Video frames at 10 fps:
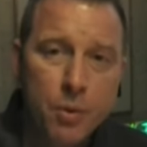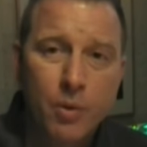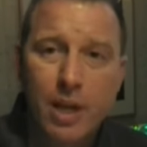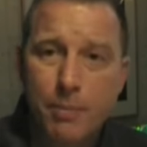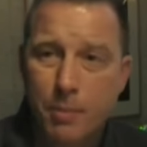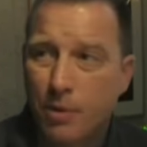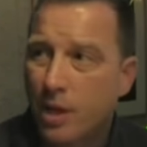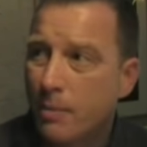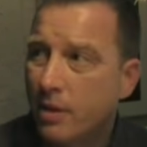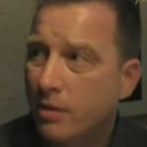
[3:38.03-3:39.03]
We got people
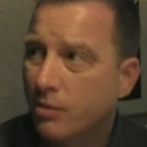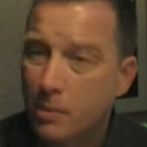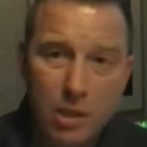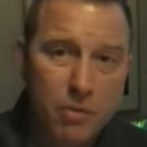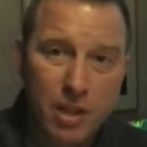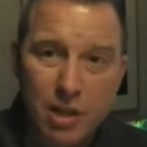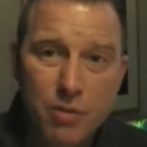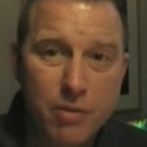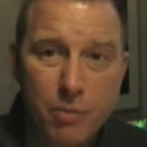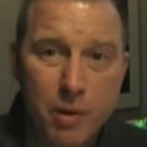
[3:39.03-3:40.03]
coming in from all over the
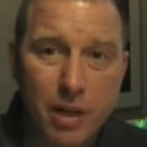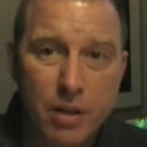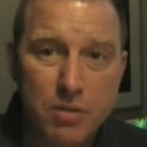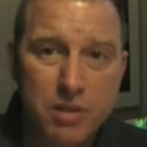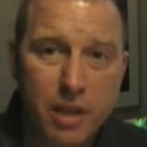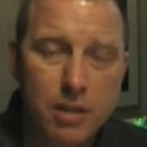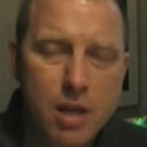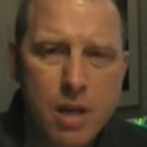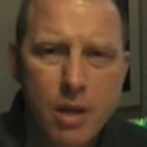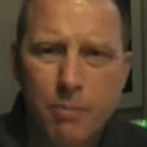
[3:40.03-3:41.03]
country from what I understand.
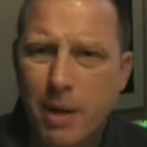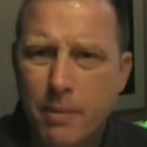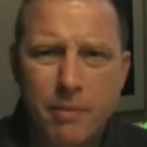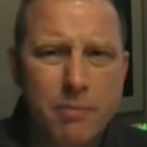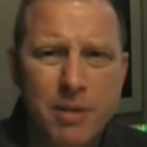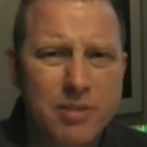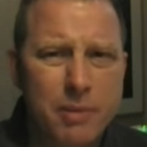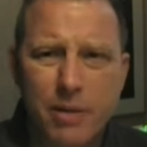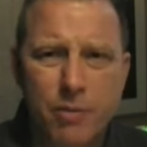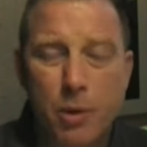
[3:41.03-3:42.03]
Might even be
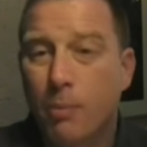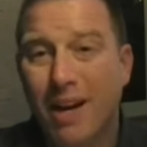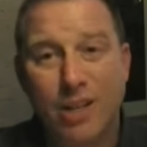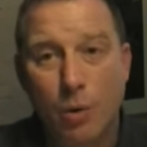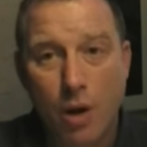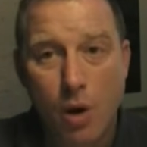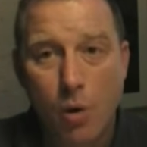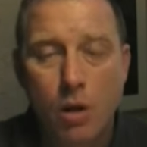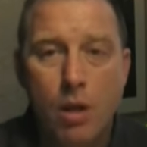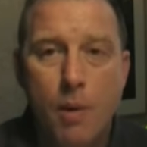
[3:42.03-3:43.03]
somebody from Europe, I don't
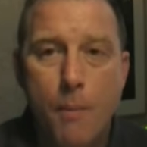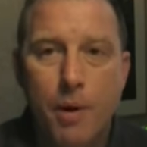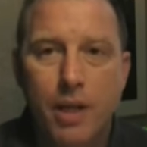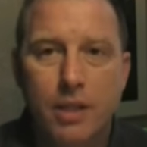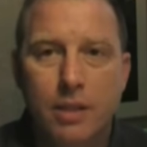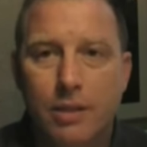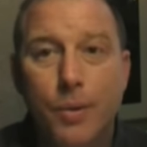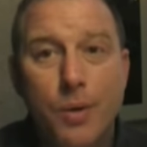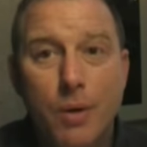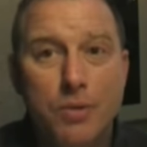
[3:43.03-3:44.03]
know. But
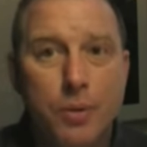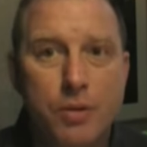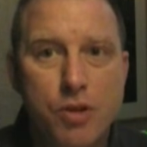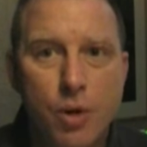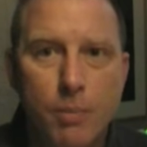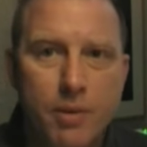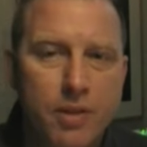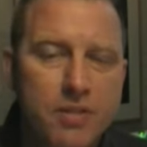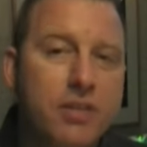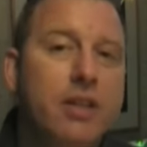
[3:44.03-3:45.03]
who knows who can show up at
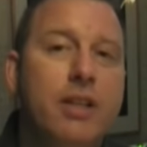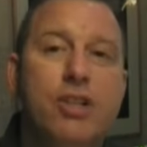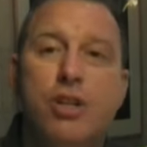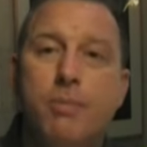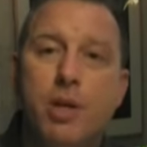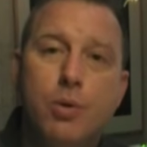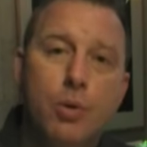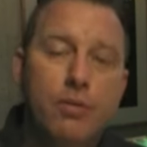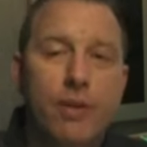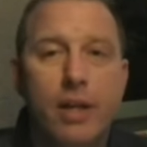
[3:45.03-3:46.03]
this. It should be a
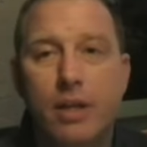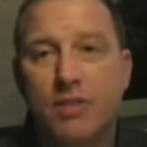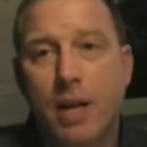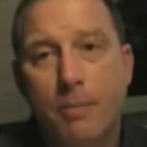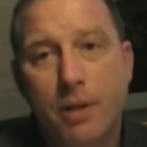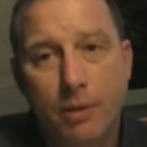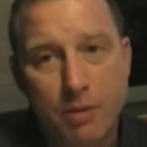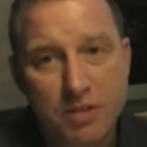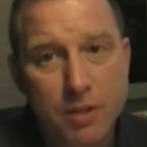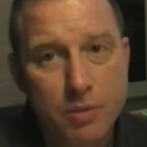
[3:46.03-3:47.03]
cool event. It's happening in
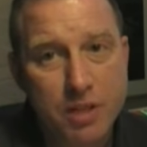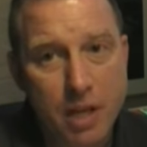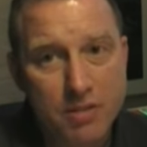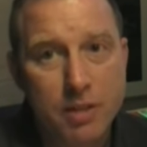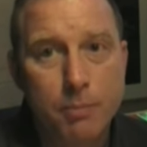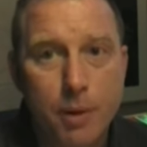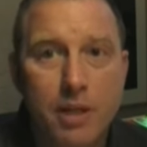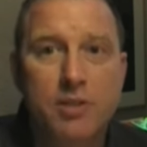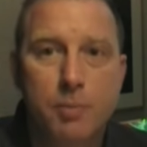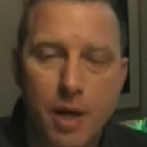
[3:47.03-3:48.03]
Racine, Wisconsin at
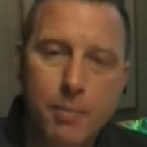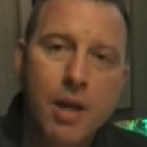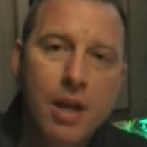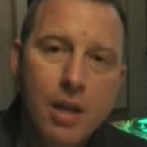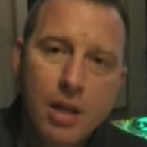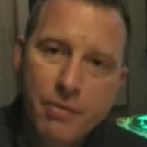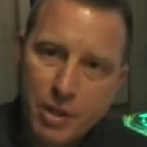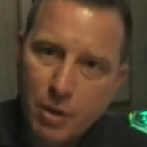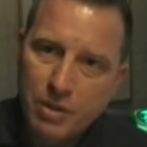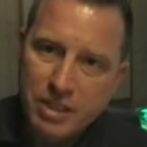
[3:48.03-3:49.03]
Buckets Pub. If
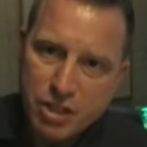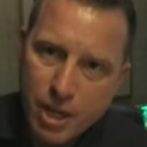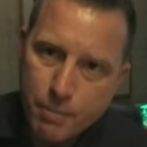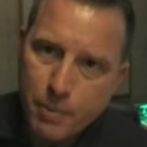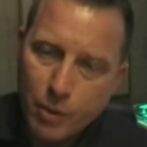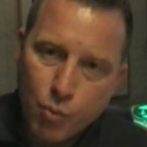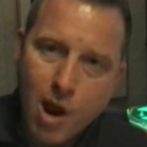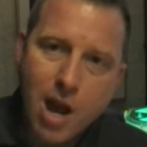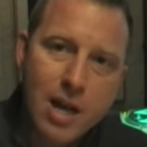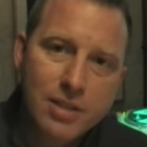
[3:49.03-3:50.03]
you go to DJ Big
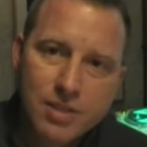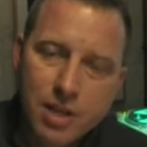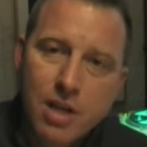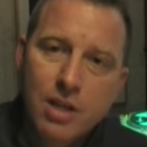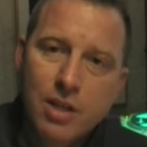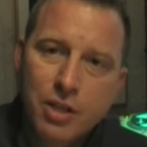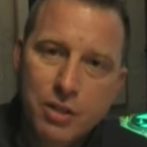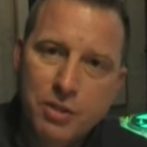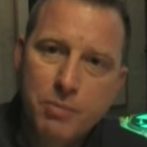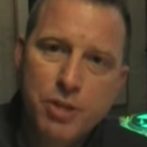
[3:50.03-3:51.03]
Ron's
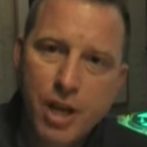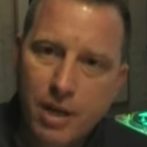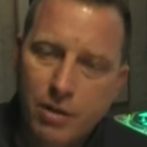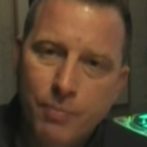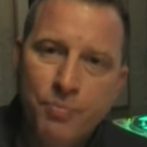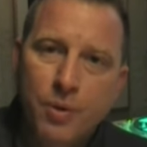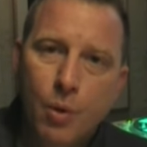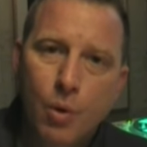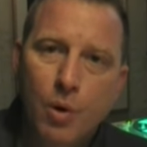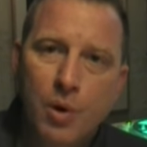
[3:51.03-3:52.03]
YouTube channel
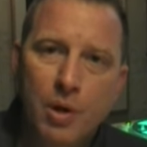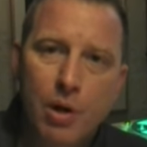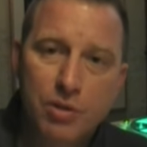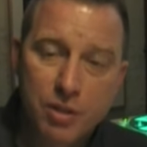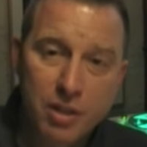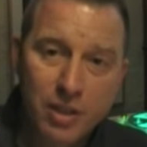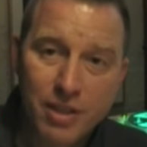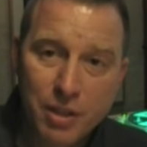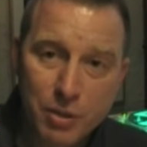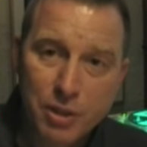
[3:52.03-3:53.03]
or
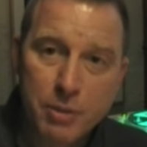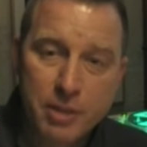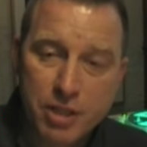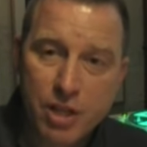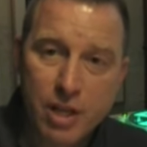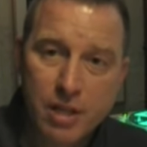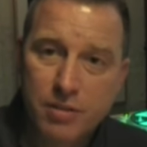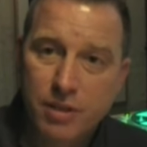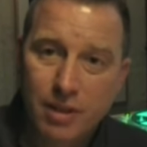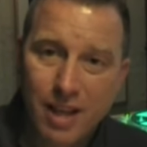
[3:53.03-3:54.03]
alternately the YouTube
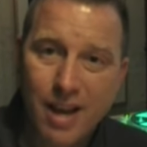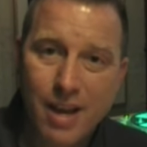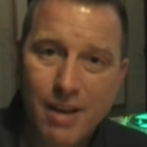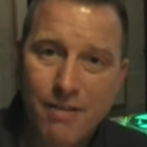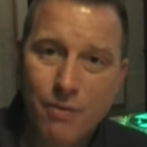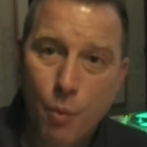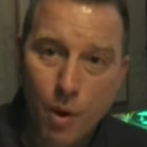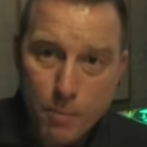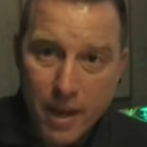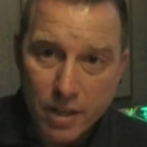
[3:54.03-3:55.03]
DJ's Live
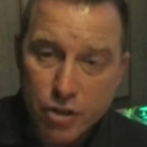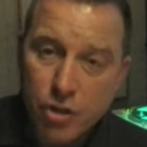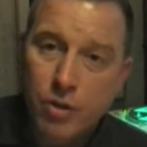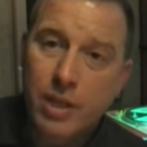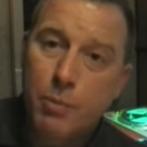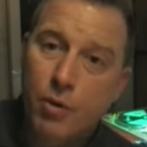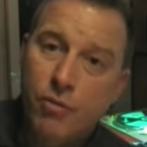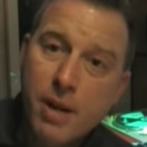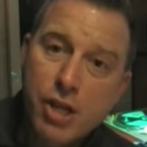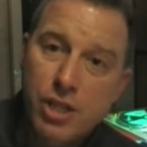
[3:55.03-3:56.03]
webpage, you can get more
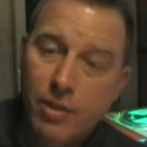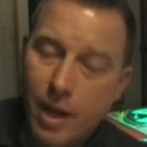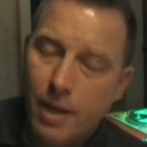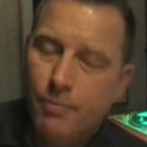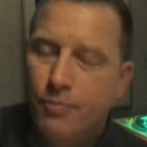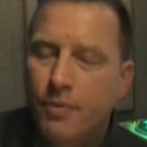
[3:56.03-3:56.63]
information on that.